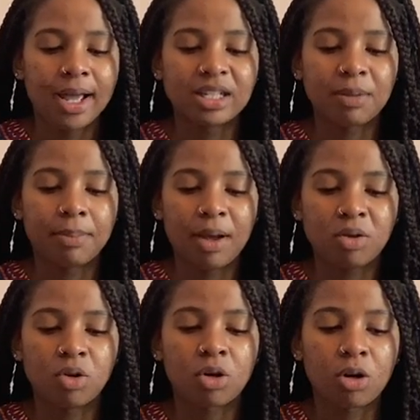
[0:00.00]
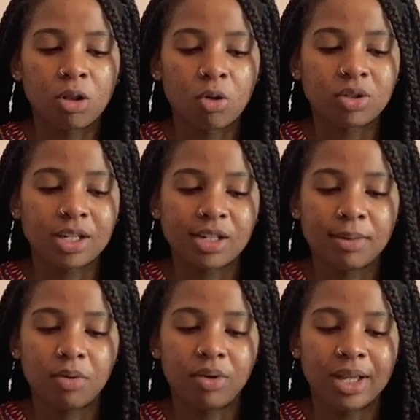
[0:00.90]
It's about your close,
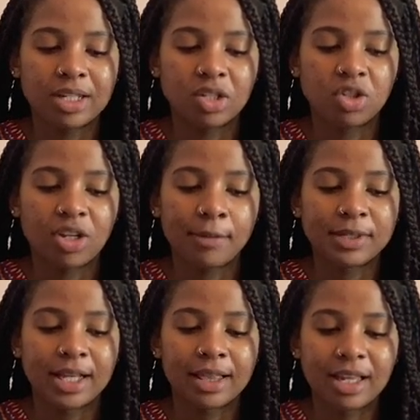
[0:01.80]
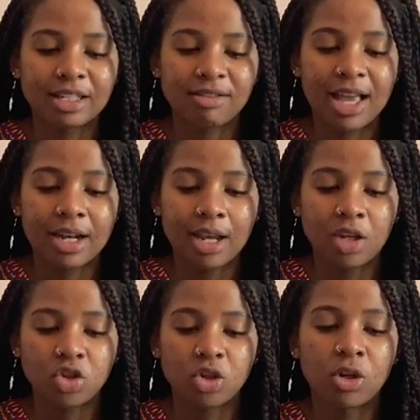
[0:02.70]
intimate relationships and things of that
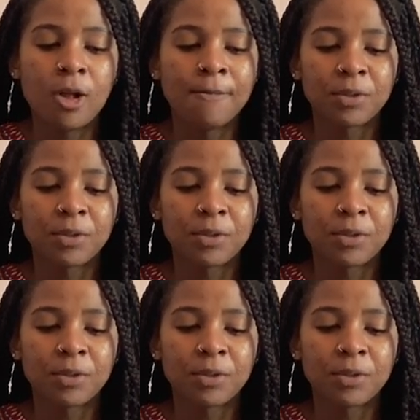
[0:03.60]
nature.